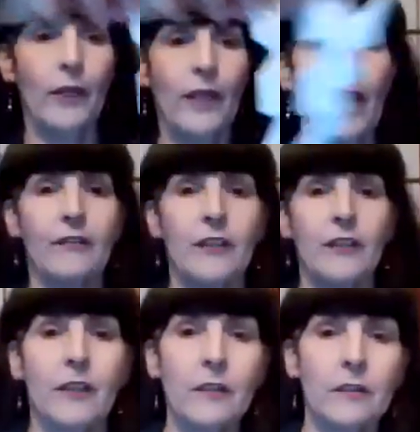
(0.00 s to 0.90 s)
we have
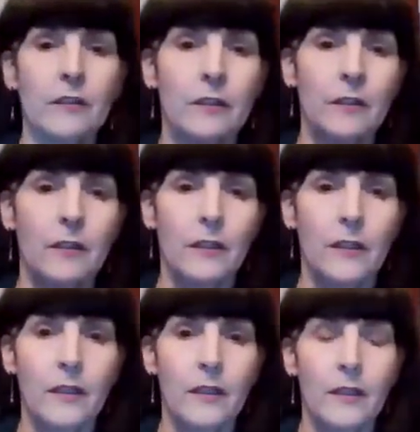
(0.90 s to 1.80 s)
here.
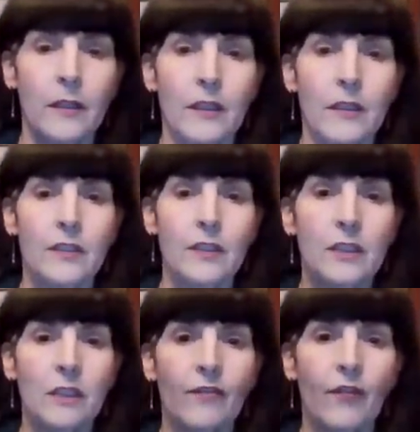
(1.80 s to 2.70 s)
It's
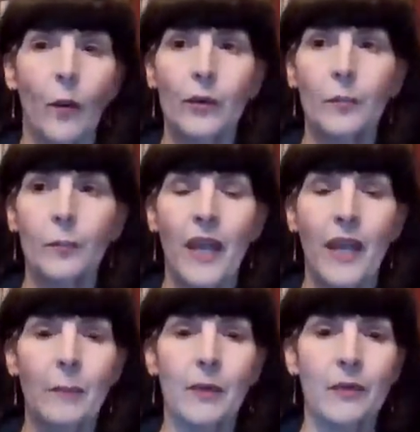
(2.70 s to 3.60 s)
just a folded
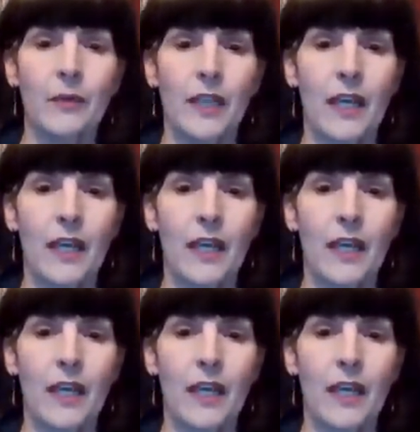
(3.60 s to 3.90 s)
paper that